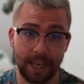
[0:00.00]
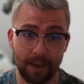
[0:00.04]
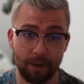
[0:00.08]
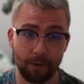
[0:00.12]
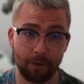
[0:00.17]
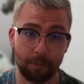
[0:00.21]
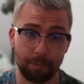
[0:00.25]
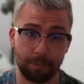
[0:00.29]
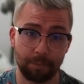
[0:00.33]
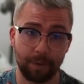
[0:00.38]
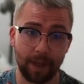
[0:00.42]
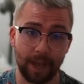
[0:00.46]

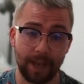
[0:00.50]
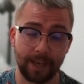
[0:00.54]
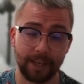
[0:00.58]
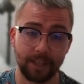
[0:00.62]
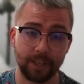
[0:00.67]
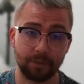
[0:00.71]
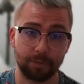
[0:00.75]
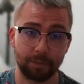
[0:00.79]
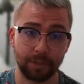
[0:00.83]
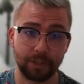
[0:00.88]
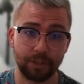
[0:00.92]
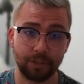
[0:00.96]
GitHub
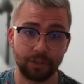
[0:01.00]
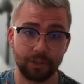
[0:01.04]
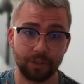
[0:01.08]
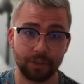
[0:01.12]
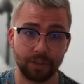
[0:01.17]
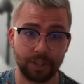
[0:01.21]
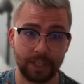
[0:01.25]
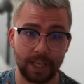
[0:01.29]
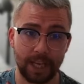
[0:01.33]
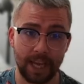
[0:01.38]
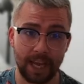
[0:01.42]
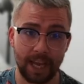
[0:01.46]
page, which is
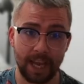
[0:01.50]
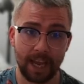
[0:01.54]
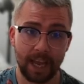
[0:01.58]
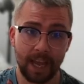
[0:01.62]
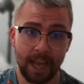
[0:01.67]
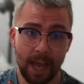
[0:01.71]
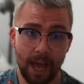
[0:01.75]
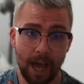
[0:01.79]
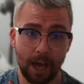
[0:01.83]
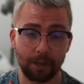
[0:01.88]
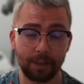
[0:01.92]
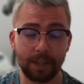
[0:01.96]
just here.
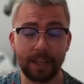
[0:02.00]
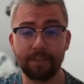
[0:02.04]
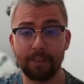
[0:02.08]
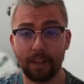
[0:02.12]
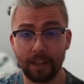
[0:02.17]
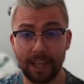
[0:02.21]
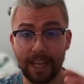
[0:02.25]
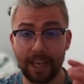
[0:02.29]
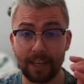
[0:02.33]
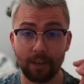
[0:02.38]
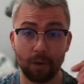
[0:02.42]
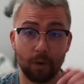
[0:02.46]
I'll leave the
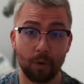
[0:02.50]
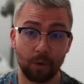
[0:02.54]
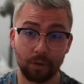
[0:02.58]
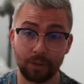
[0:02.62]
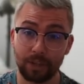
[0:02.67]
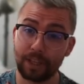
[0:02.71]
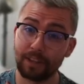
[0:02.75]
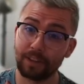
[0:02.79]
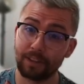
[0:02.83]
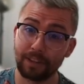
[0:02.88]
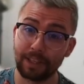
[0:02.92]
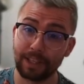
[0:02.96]
link all
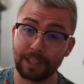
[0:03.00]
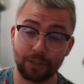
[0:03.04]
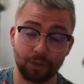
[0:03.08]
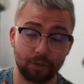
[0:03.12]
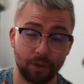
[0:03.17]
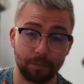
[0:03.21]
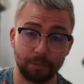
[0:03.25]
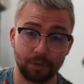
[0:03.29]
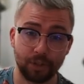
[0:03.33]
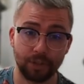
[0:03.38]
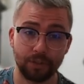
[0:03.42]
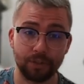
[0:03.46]
in the
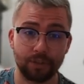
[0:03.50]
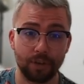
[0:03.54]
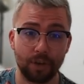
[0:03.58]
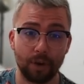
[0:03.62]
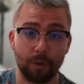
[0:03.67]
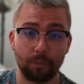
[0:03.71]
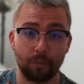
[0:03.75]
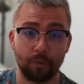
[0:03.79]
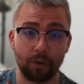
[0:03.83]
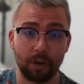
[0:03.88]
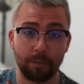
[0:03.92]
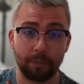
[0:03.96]
description, so
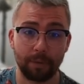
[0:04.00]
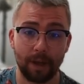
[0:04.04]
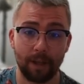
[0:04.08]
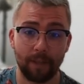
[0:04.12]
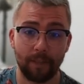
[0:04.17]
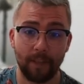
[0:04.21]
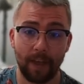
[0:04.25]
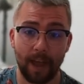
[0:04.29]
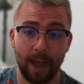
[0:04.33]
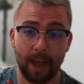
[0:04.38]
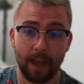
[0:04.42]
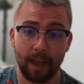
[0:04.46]
don't worry about
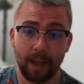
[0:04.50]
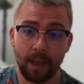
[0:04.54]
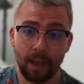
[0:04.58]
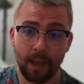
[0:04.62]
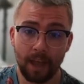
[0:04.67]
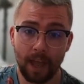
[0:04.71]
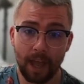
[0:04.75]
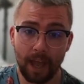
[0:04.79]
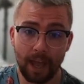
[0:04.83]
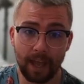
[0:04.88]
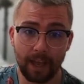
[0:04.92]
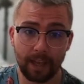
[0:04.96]
that.
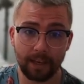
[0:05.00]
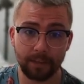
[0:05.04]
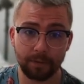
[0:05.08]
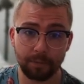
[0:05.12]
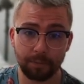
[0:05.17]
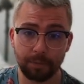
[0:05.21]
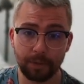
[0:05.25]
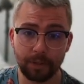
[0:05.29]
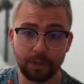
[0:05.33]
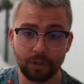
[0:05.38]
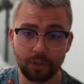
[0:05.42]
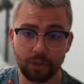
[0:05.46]
And
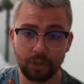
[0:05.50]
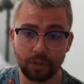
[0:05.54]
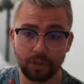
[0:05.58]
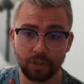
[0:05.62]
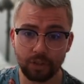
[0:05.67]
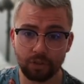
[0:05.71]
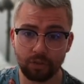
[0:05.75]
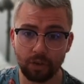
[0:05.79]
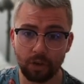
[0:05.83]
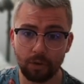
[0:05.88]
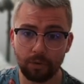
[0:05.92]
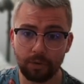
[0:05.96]
we're just going to
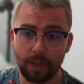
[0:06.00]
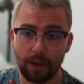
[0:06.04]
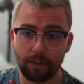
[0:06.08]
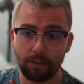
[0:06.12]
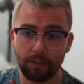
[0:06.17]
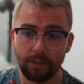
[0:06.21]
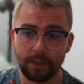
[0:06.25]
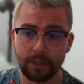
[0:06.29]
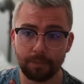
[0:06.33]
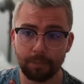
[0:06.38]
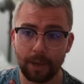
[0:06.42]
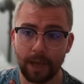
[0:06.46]
scroll down
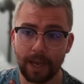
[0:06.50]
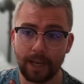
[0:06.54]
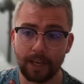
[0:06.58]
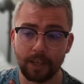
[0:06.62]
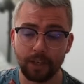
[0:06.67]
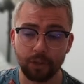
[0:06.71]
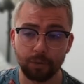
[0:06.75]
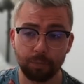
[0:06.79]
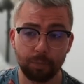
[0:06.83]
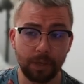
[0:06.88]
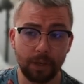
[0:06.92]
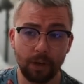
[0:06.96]
on this
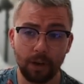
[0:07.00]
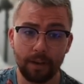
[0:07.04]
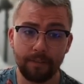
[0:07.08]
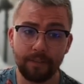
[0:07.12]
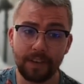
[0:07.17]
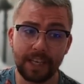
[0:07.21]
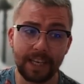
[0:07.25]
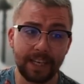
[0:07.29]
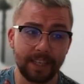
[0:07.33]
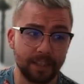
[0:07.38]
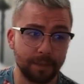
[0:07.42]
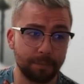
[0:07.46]
page. We don't even
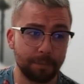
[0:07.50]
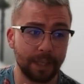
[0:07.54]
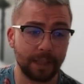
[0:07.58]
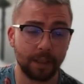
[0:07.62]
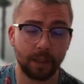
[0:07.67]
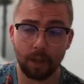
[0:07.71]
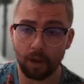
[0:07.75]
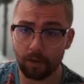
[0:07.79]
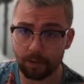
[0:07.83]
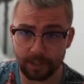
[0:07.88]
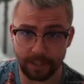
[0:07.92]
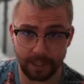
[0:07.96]
need to be
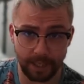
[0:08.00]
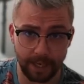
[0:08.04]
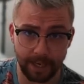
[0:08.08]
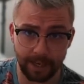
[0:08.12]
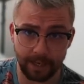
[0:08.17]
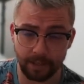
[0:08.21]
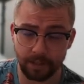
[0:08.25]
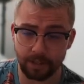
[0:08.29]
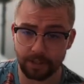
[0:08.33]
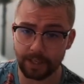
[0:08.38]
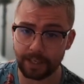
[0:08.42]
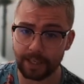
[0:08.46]
logged
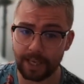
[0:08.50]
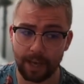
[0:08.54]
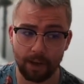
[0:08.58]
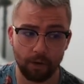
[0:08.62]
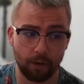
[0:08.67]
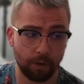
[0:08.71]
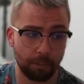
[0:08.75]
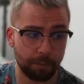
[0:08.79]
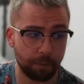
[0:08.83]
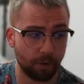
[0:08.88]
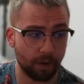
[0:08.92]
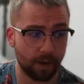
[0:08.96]
into
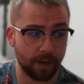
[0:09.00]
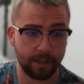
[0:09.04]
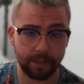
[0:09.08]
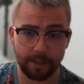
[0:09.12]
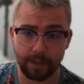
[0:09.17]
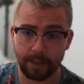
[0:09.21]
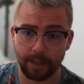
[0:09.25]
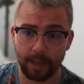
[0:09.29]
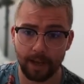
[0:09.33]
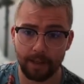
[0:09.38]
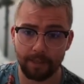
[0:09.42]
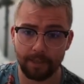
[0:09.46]
GitHub or
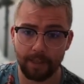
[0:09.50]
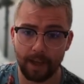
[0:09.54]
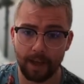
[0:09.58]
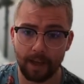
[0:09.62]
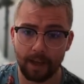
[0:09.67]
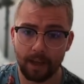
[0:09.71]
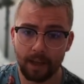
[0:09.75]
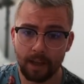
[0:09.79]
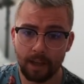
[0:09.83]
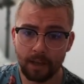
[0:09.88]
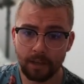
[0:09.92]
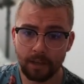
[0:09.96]
anything like that.